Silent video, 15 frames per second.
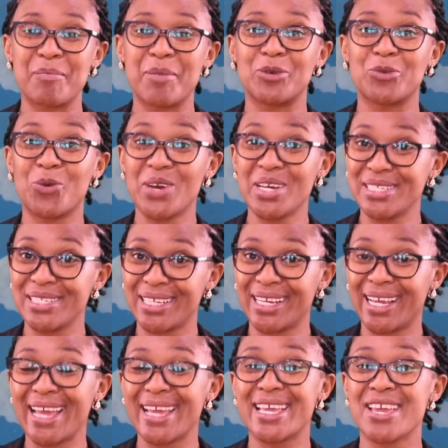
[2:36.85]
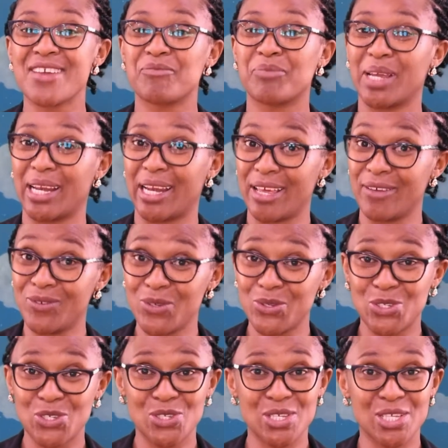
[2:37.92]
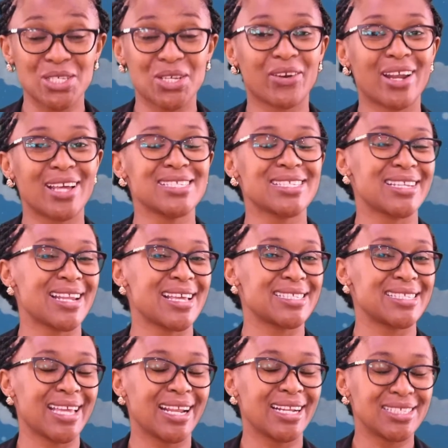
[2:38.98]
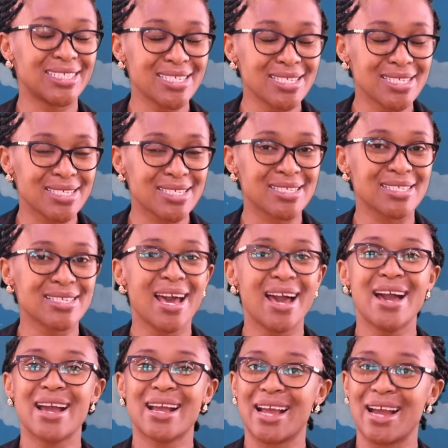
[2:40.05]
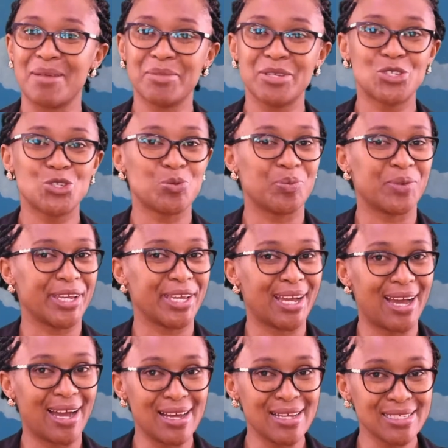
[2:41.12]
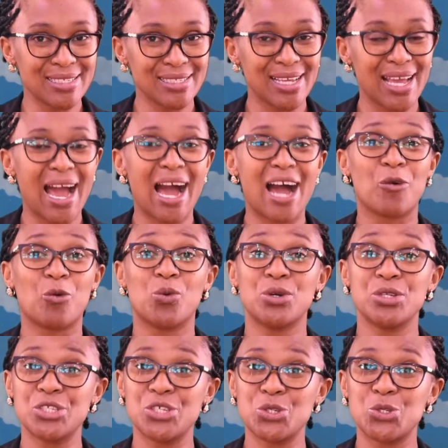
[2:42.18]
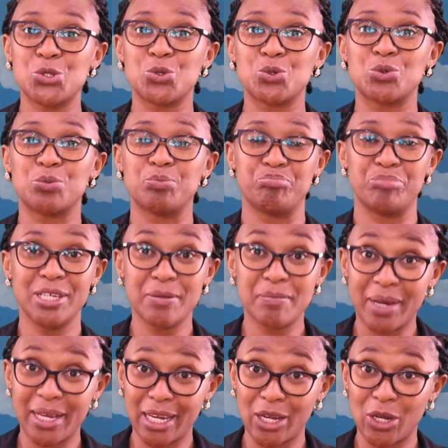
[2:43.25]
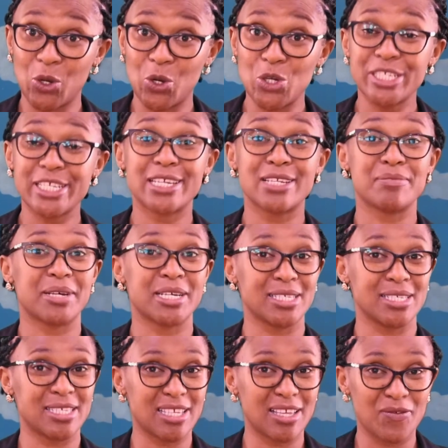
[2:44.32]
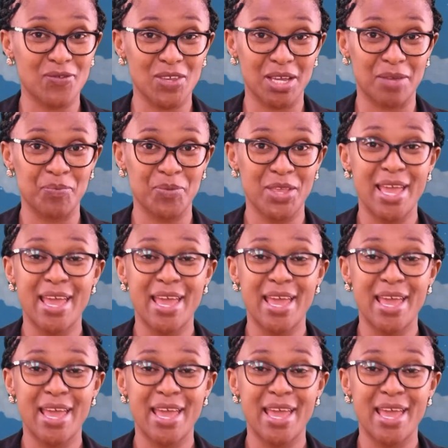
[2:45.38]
But one day I gave my life to Jesus Christ and I said, Jesus, come into my heart. I want you to be my Lord and my Savior.